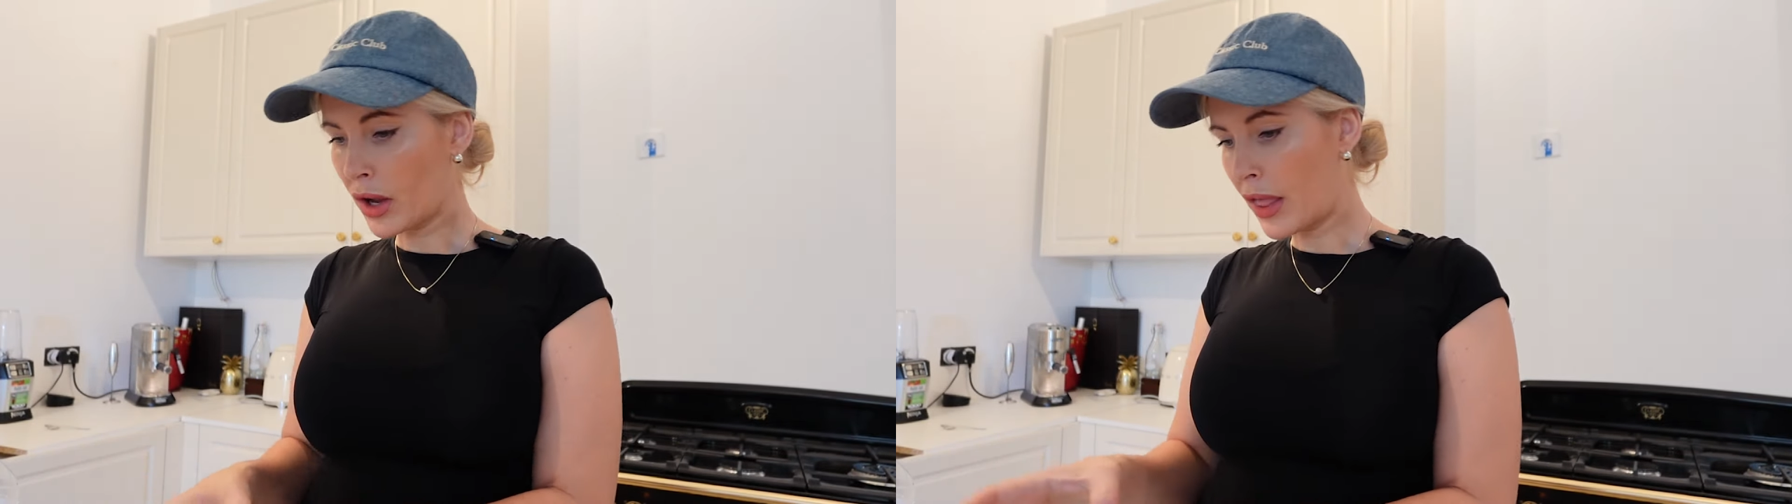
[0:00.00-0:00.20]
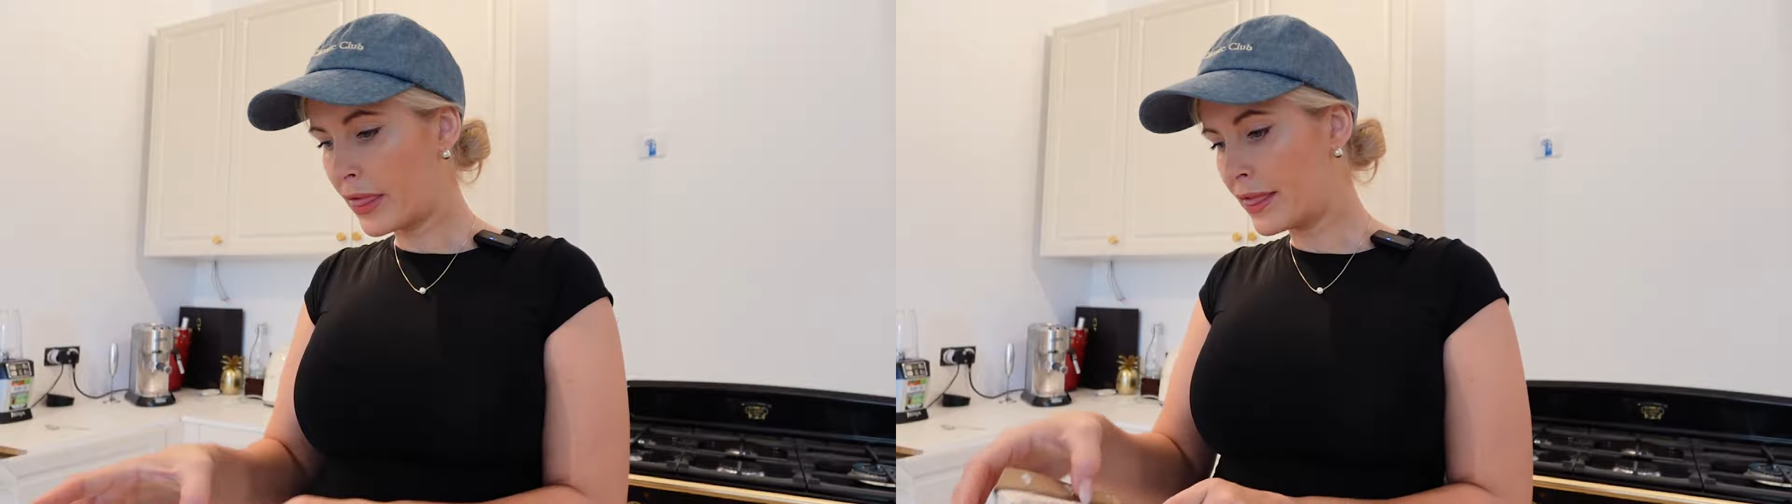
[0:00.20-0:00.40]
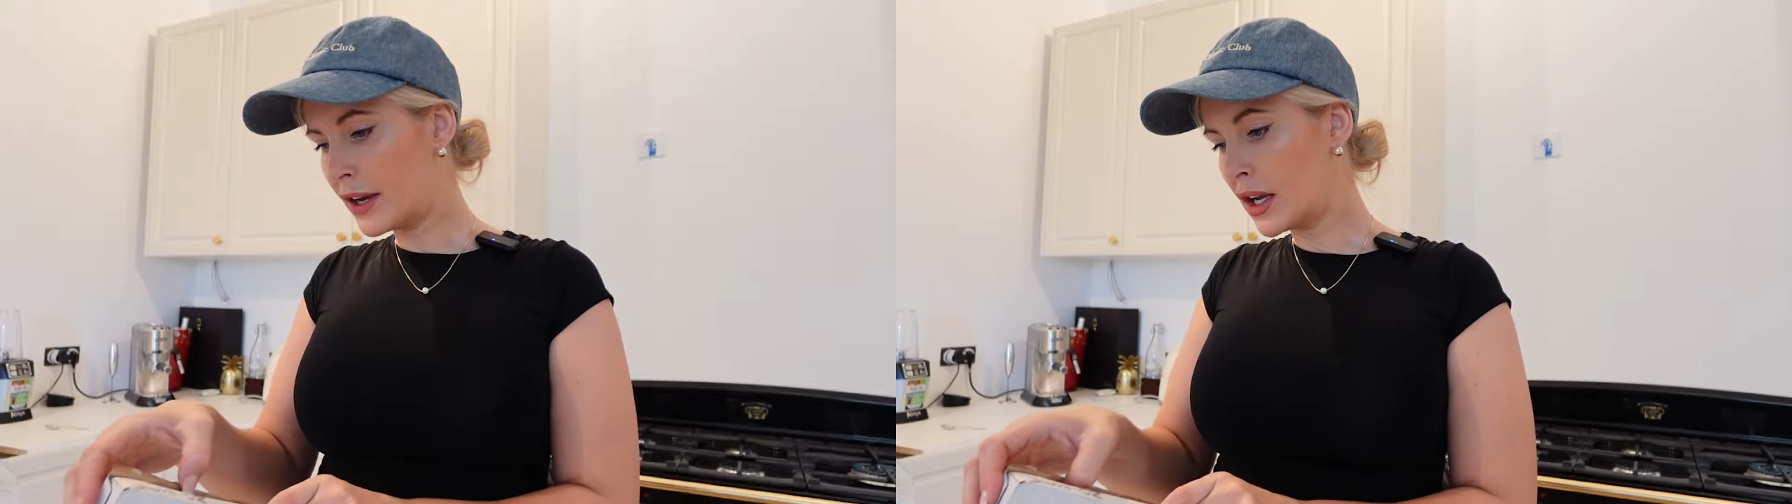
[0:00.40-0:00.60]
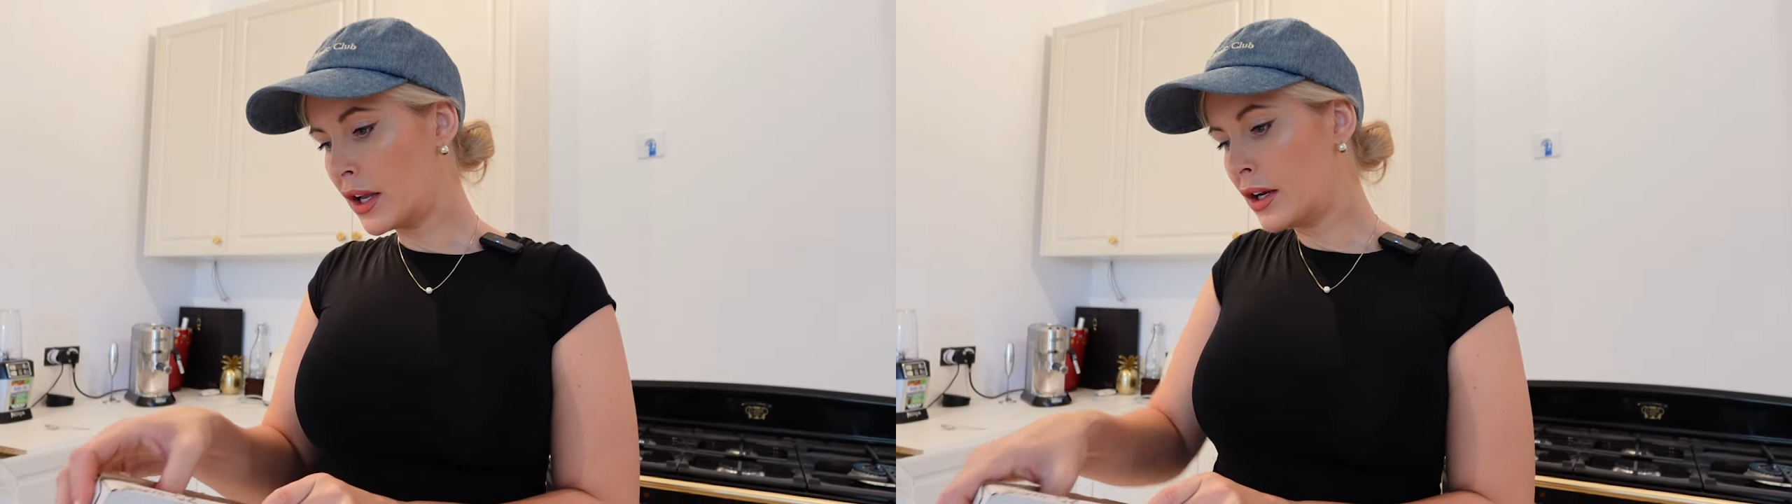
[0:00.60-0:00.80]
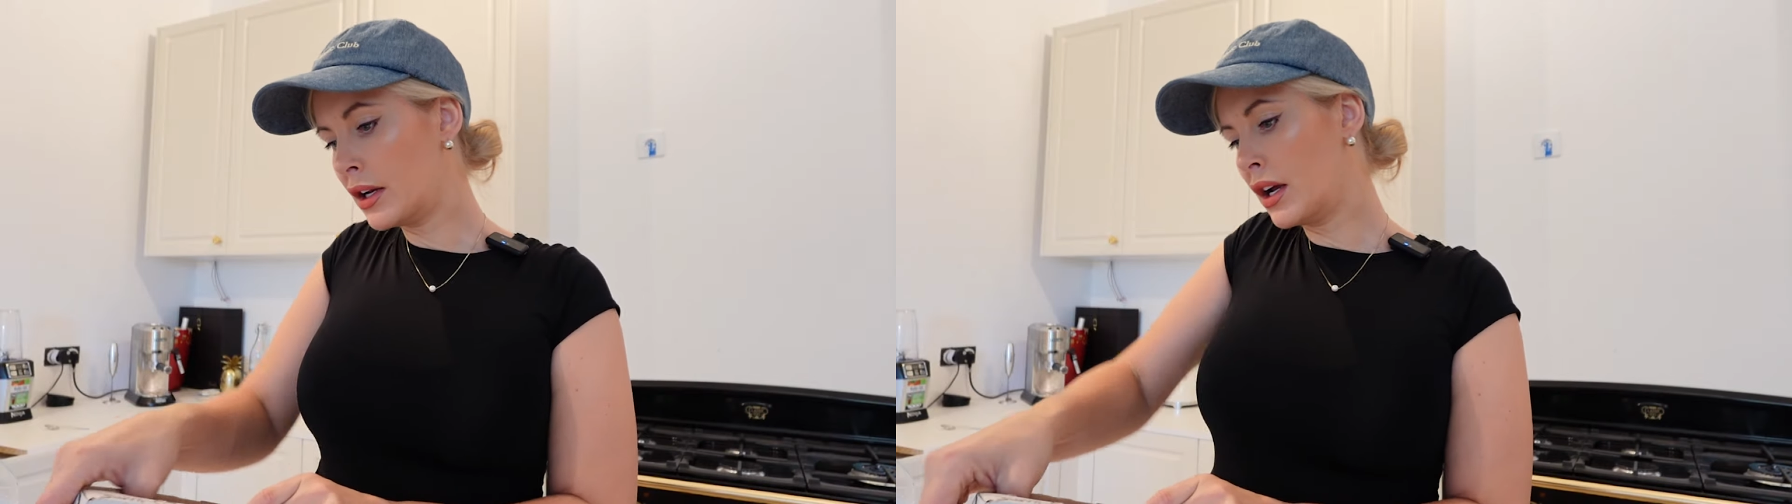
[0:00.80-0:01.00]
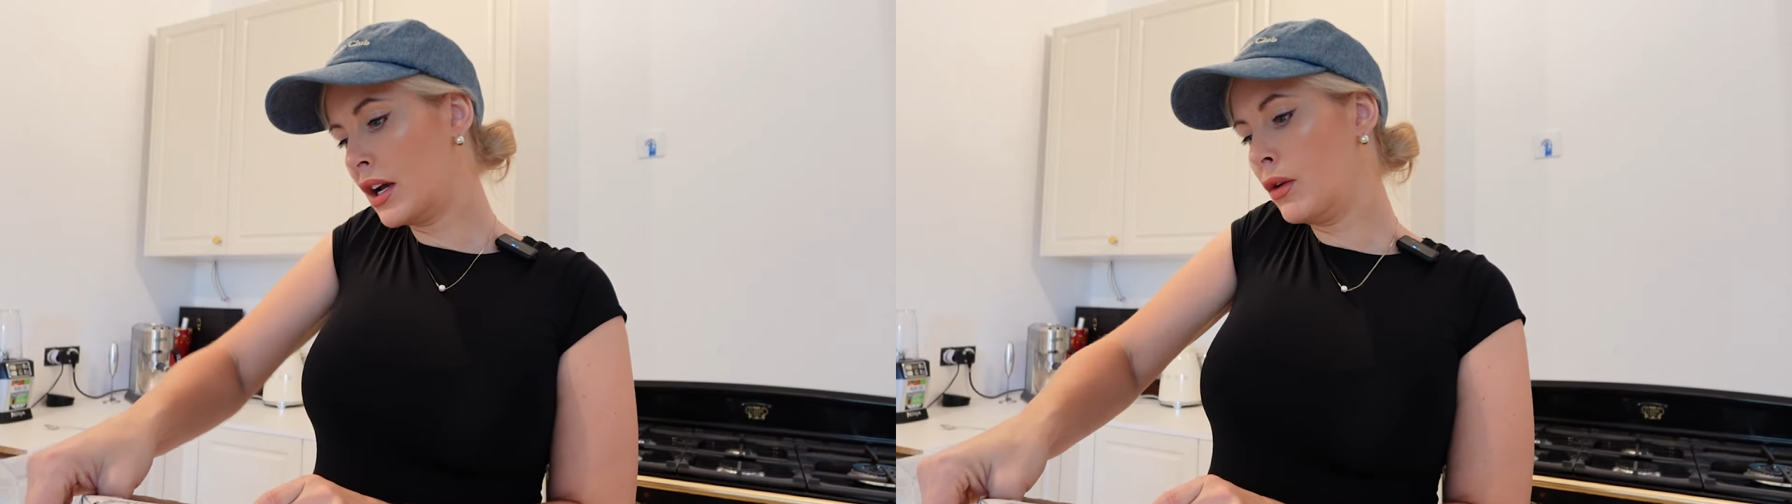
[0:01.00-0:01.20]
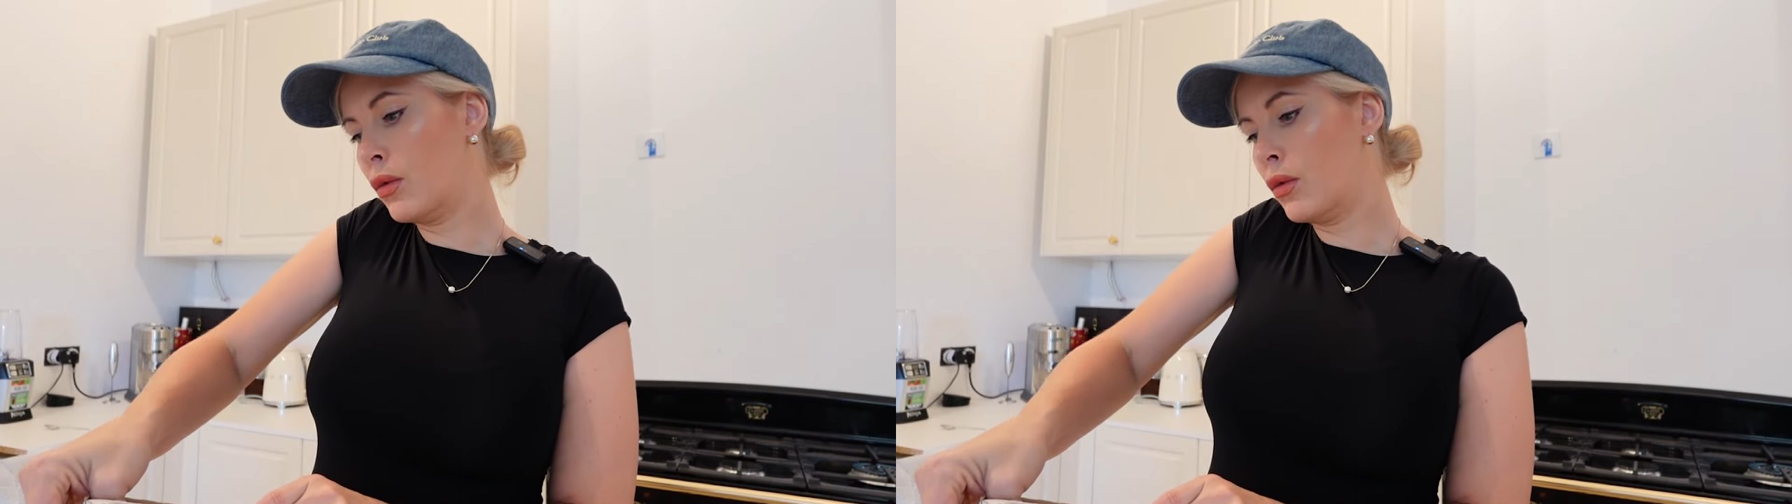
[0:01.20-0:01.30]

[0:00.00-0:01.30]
And then I